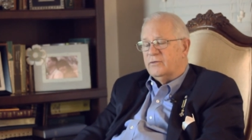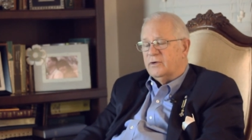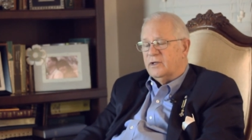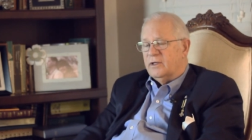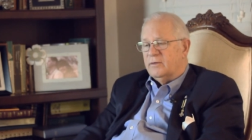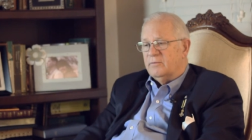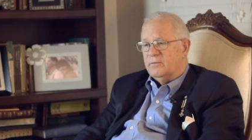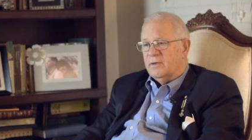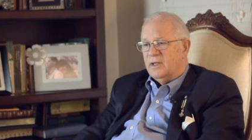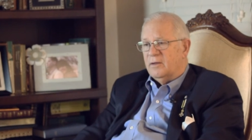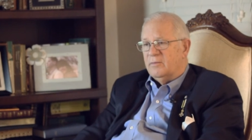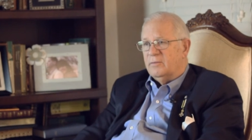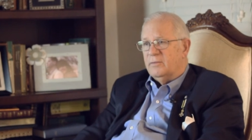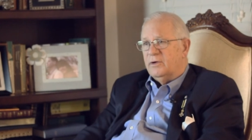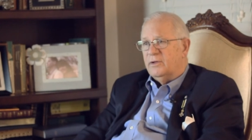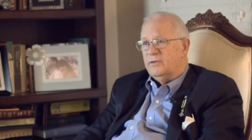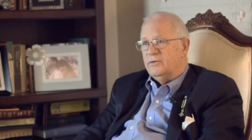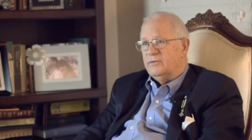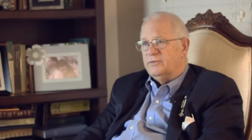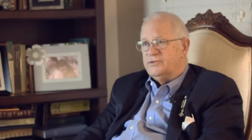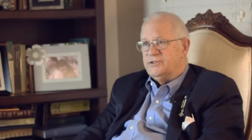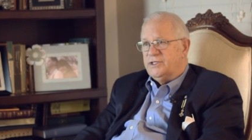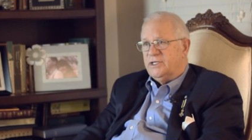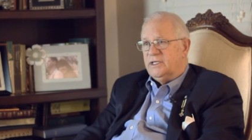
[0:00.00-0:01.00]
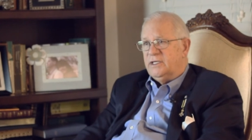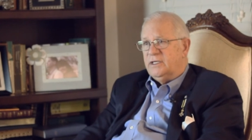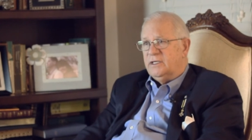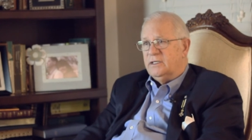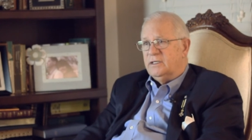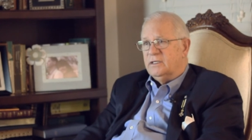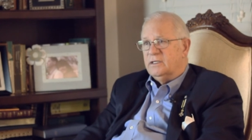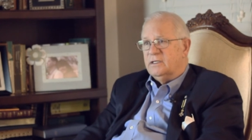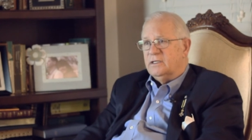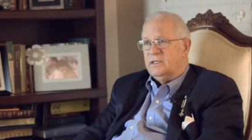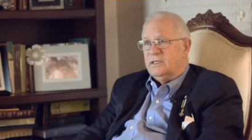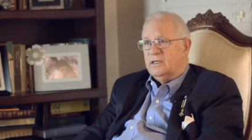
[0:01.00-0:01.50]
and my mother,
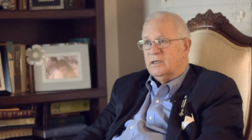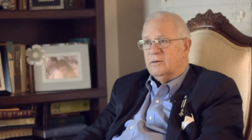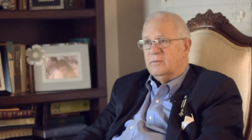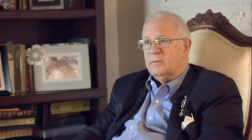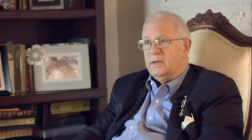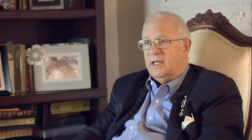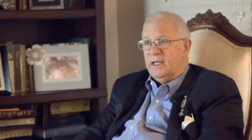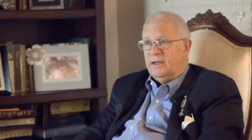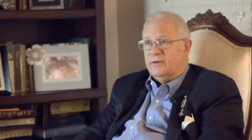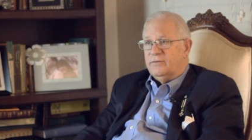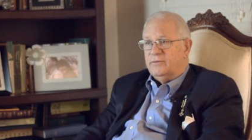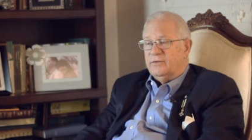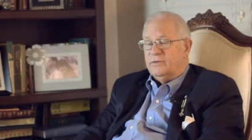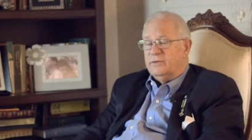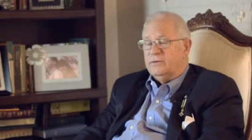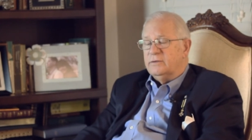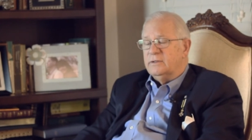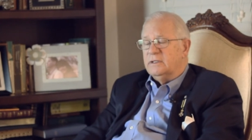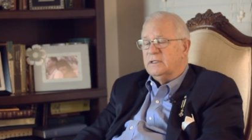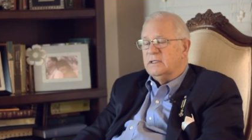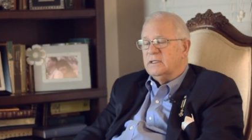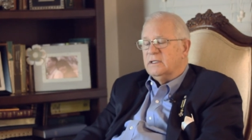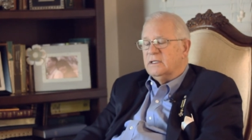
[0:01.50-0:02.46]
Jean M. Andrew,